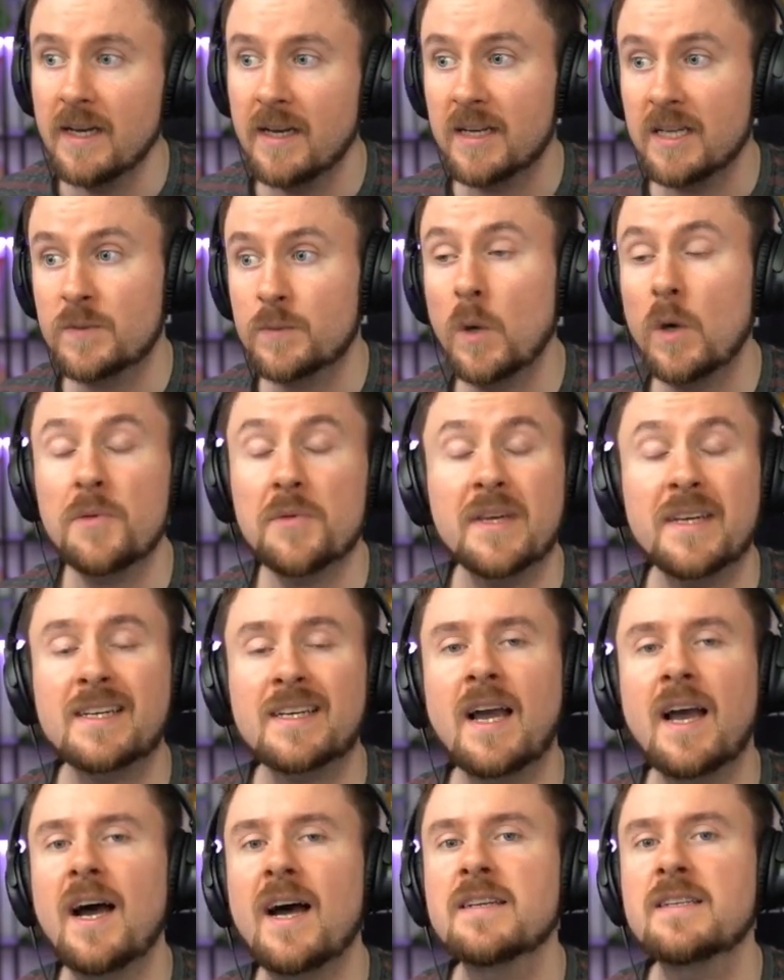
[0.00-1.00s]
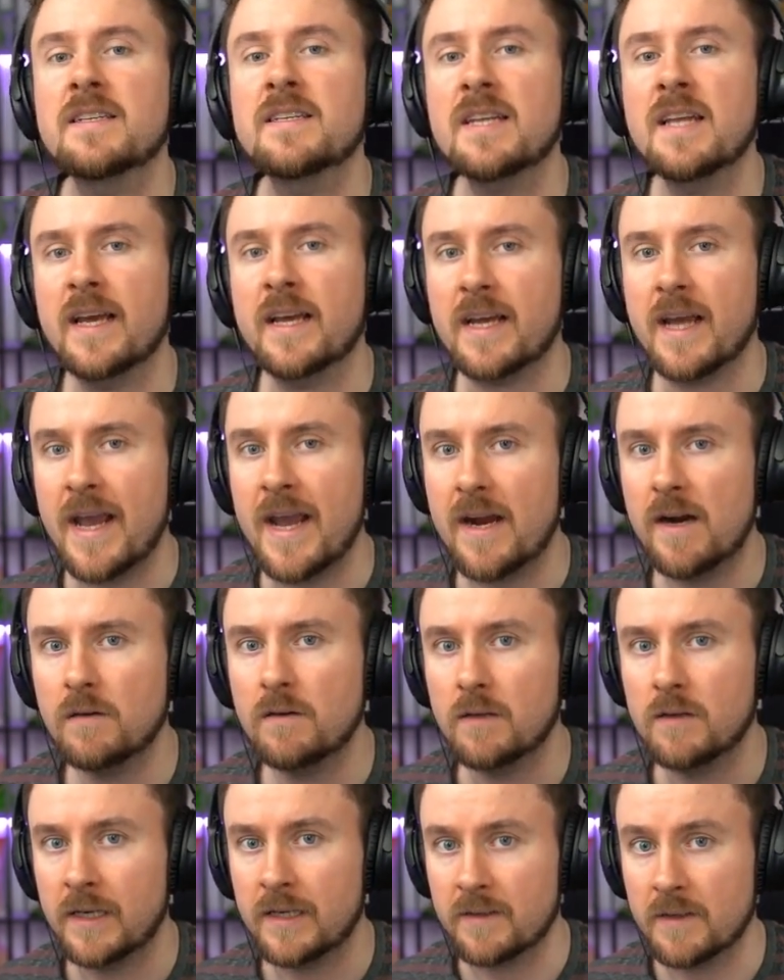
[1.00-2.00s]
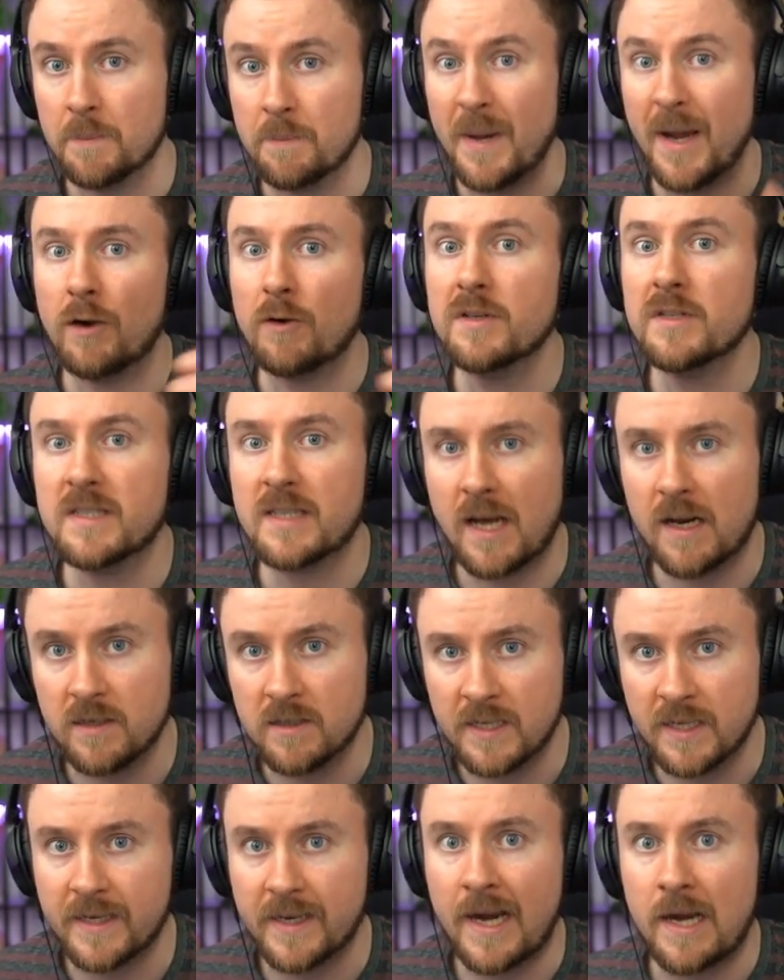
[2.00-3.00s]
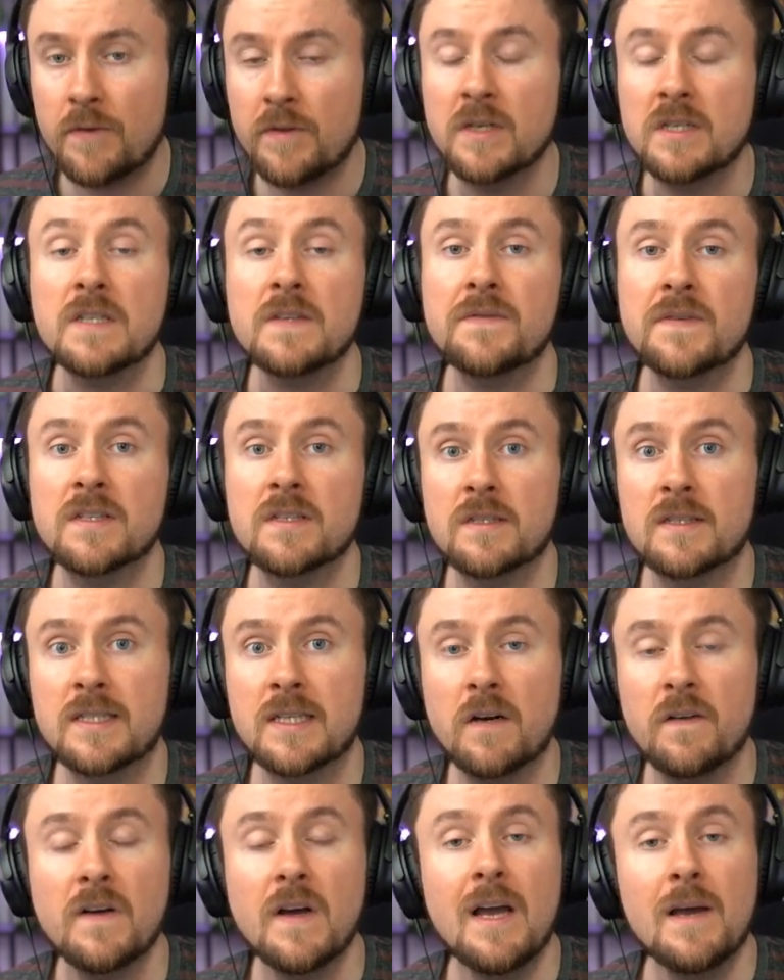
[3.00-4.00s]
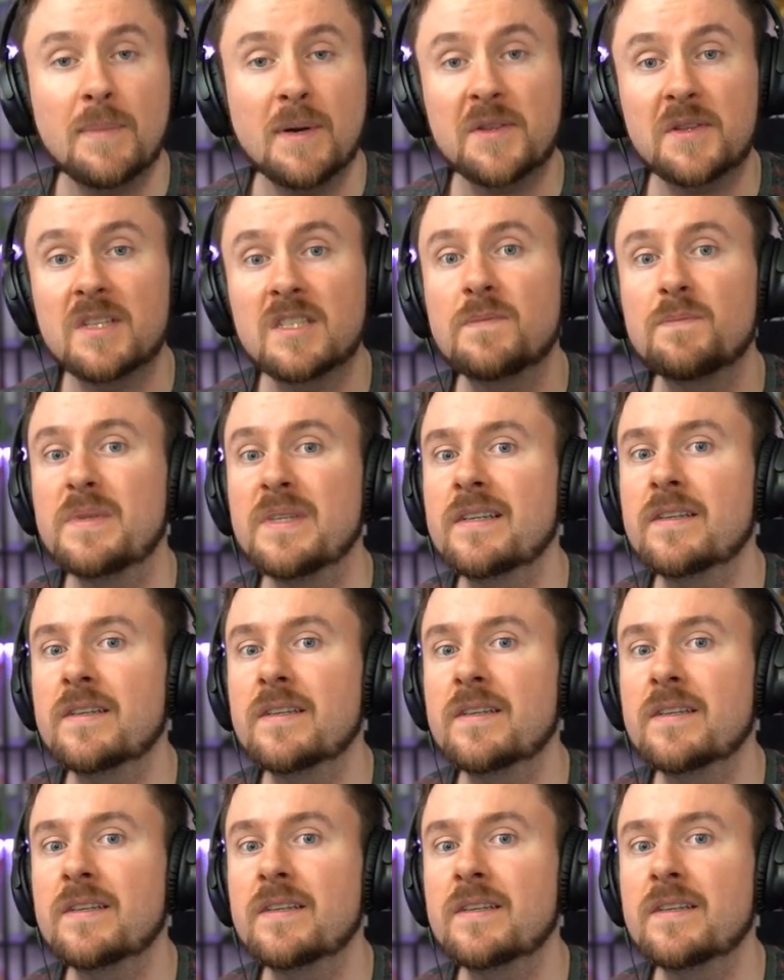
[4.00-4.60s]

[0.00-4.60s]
As well, they can't attack air, like the barrels can't attack air, the defense itself, but the spear